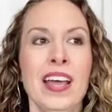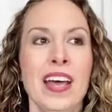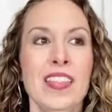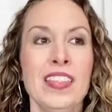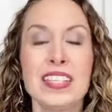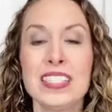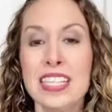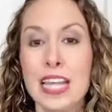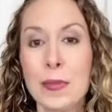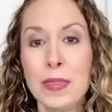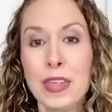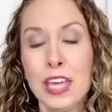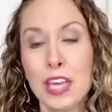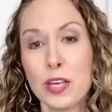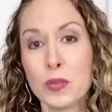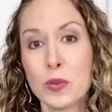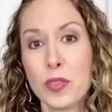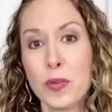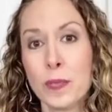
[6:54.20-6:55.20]
The same thing
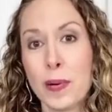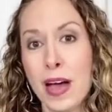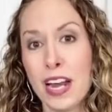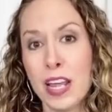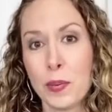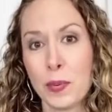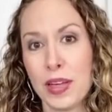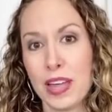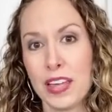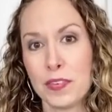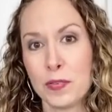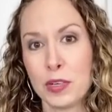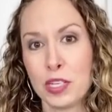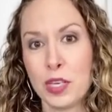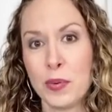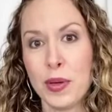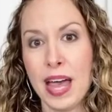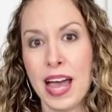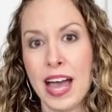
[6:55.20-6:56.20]
goes with the body wave. When
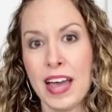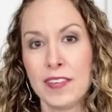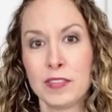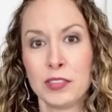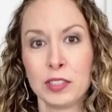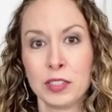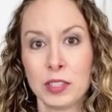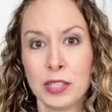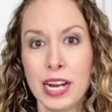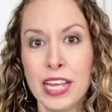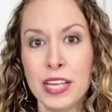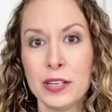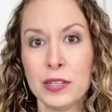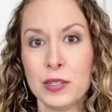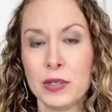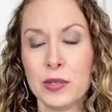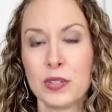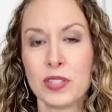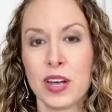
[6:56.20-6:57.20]
you add
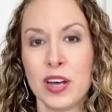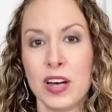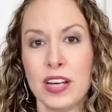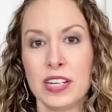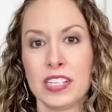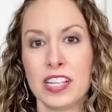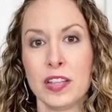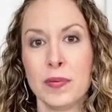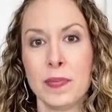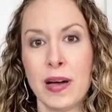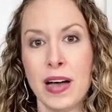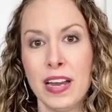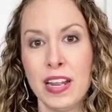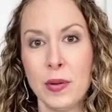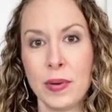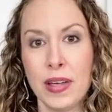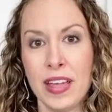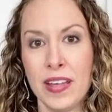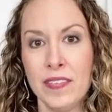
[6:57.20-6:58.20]
Floreos onto the
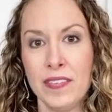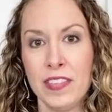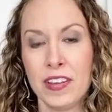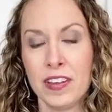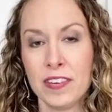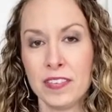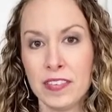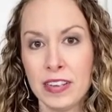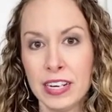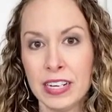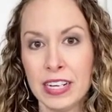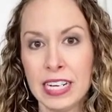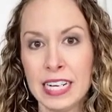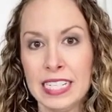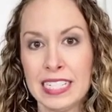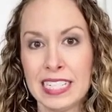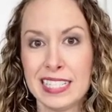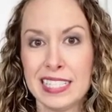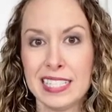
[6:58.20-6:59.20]
body wave, they're
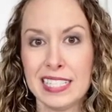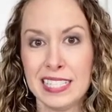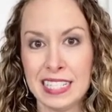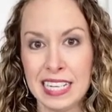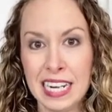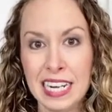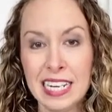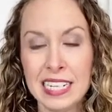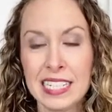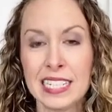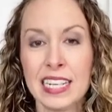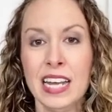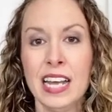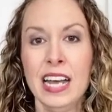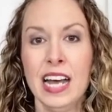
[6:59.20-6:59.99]
very distinct.